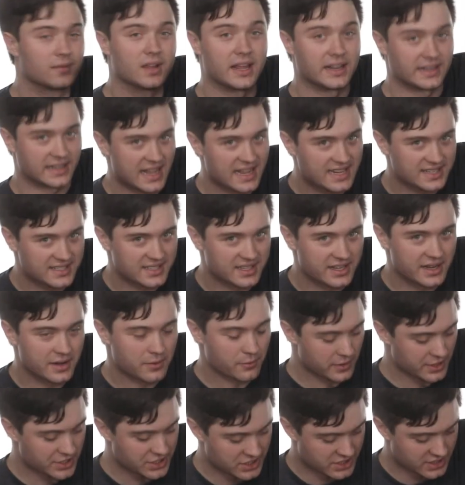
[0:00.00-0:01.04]
And lastly,
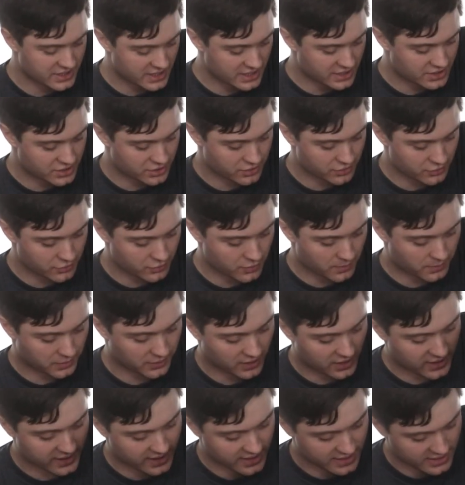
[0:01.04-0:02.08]
we just need to
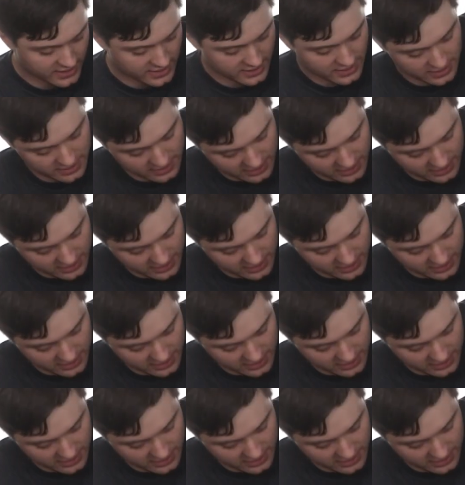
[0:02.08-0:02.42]
plug in